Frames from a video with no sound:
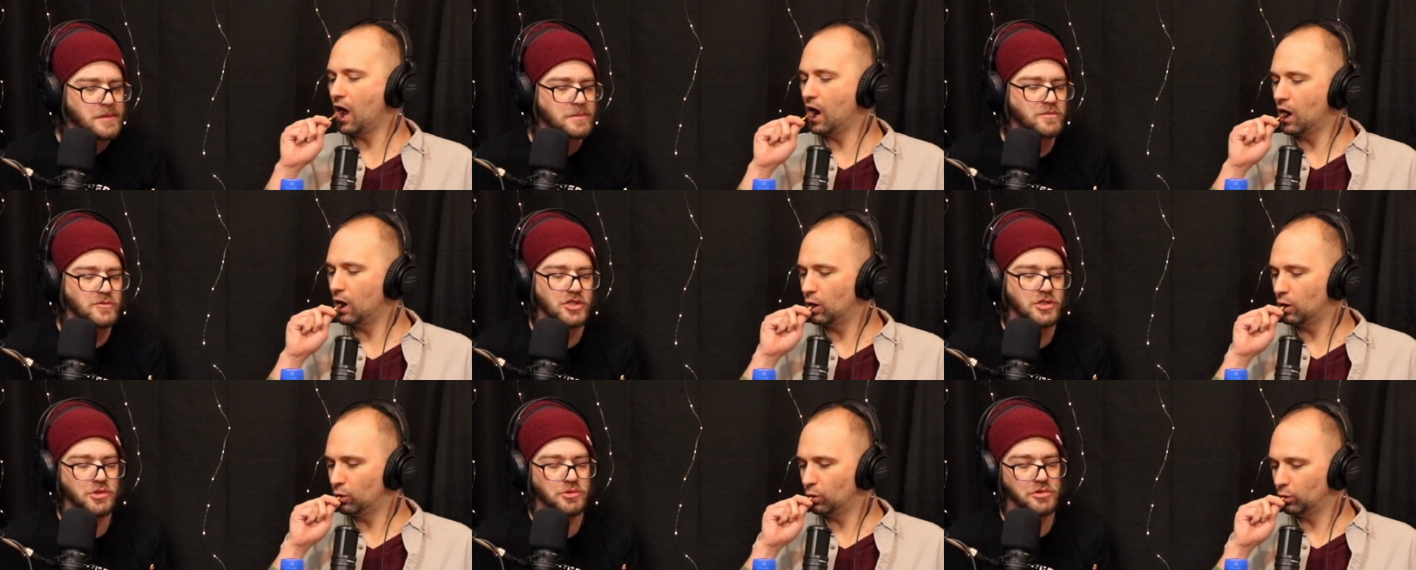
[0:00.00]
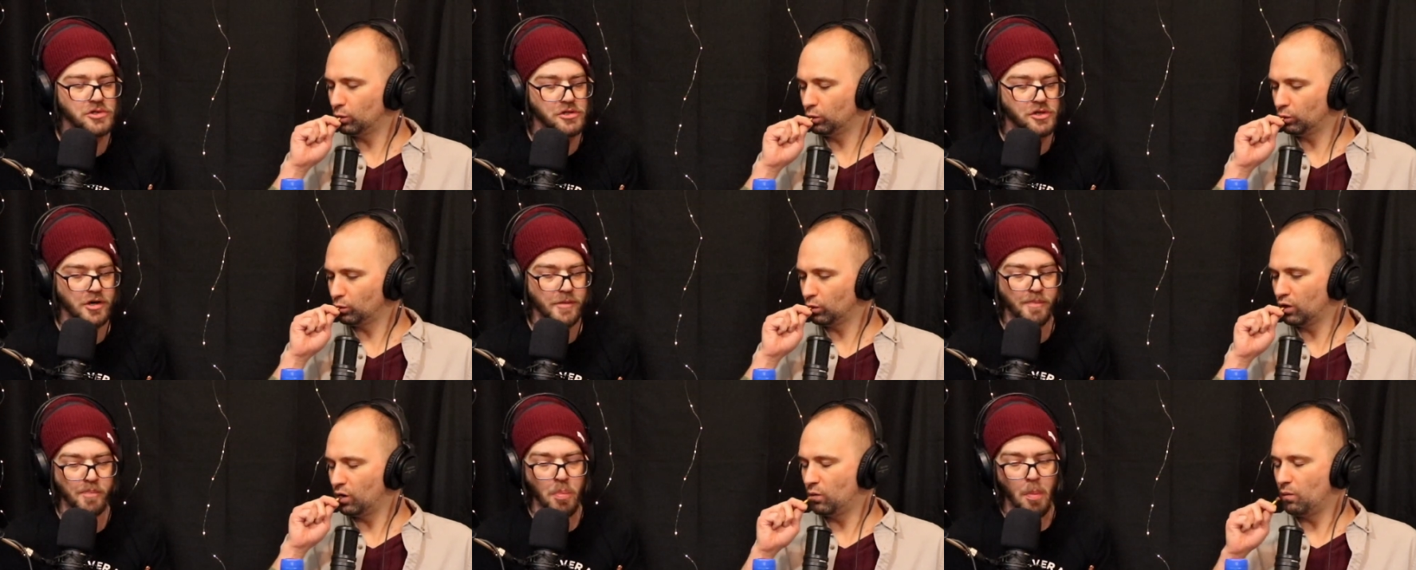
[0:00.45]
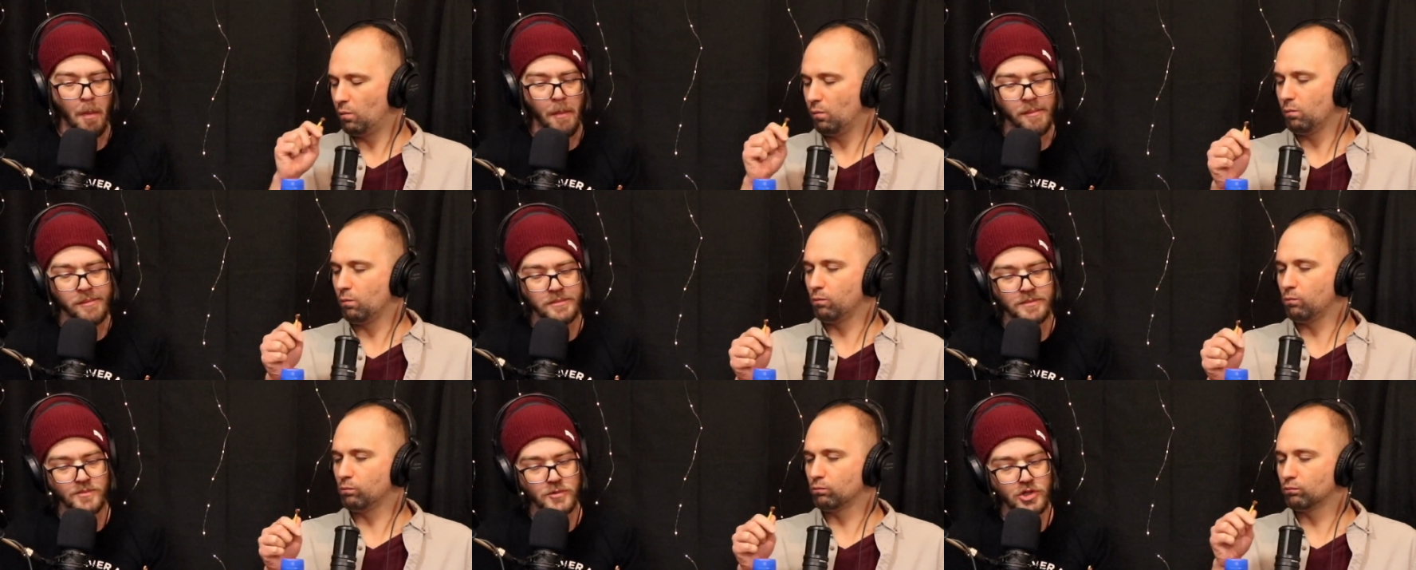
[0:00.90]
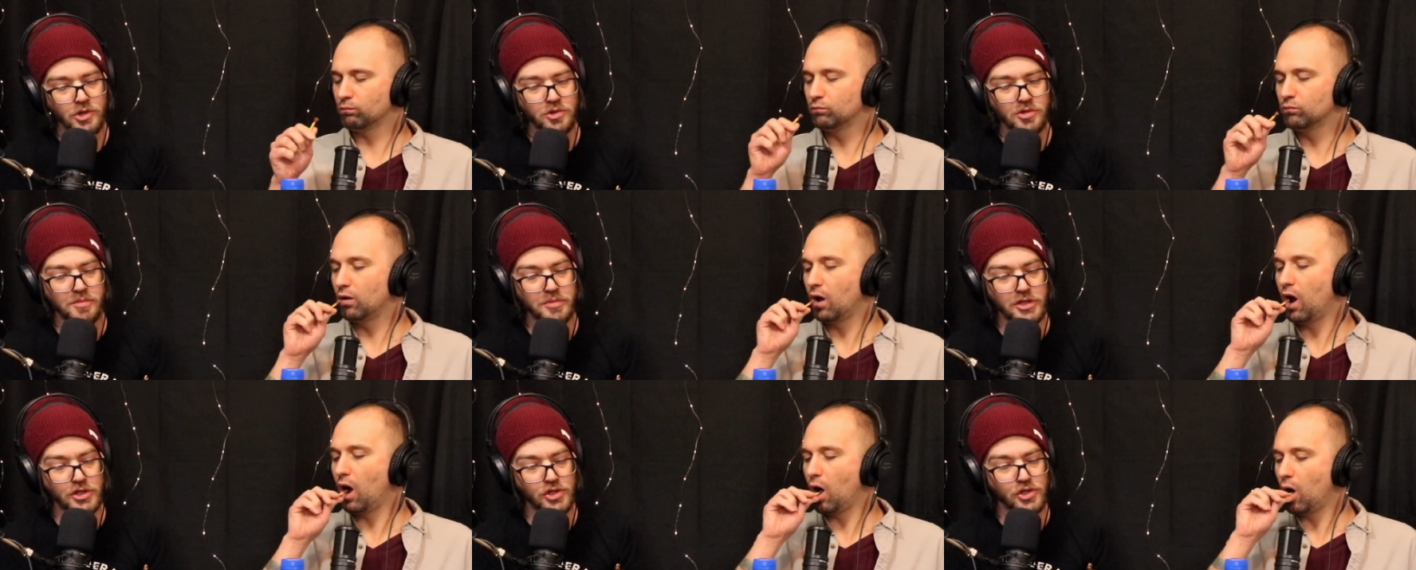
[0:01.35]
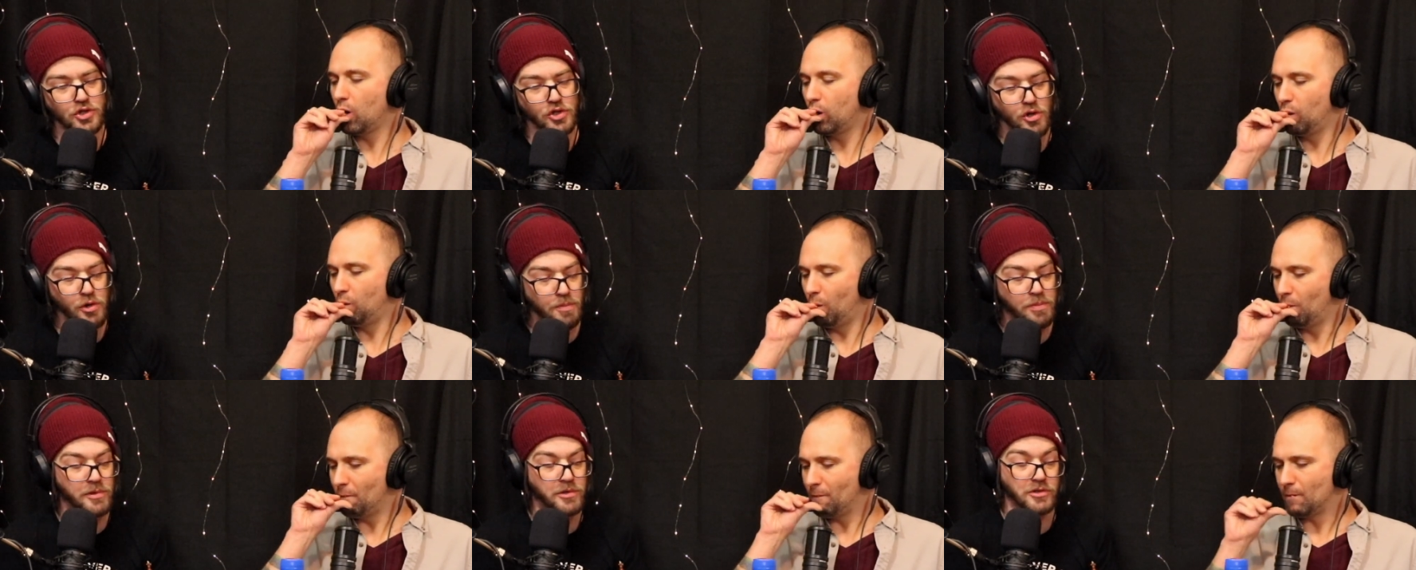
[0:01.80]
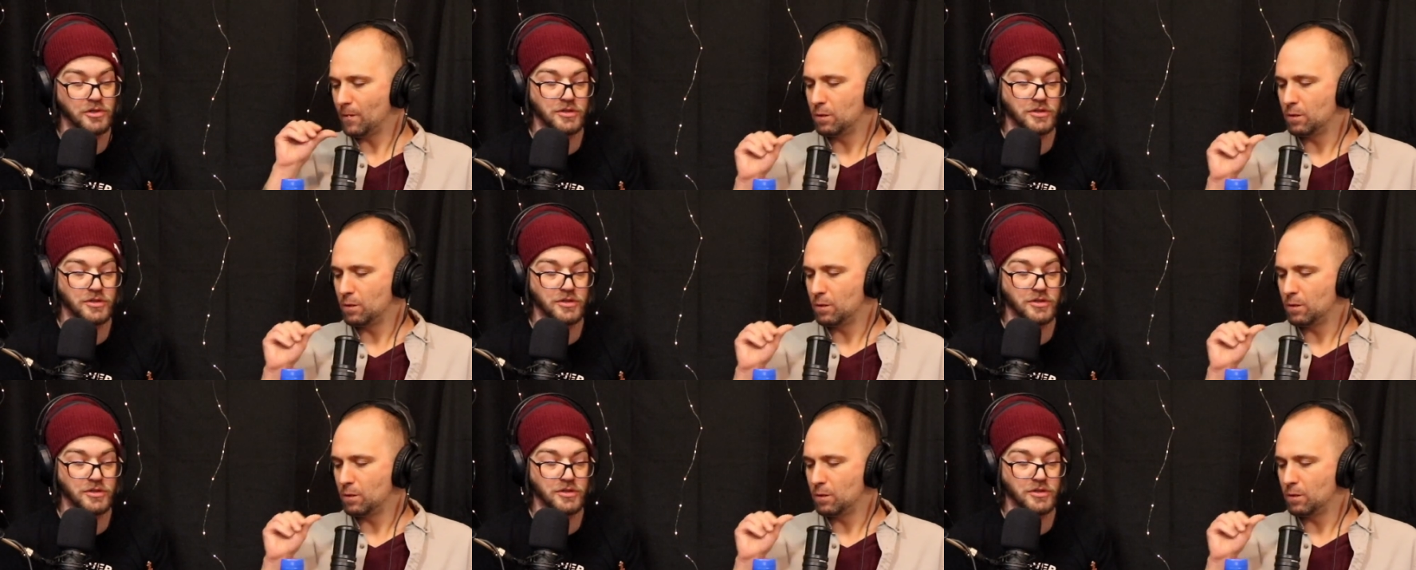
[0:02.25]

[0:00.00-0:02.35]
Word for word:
Speaker 1: Yeah, it's really good. These would be super.